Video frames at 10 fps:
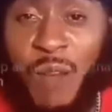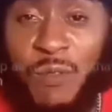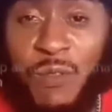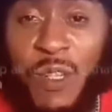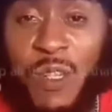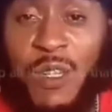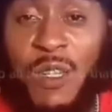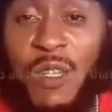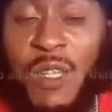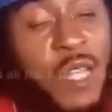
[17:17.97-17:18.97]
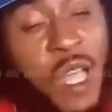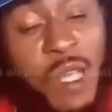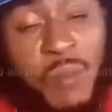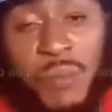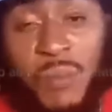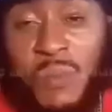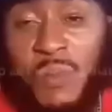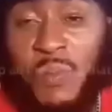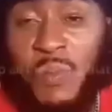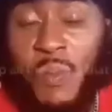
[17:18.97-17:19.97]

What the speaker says: have in him.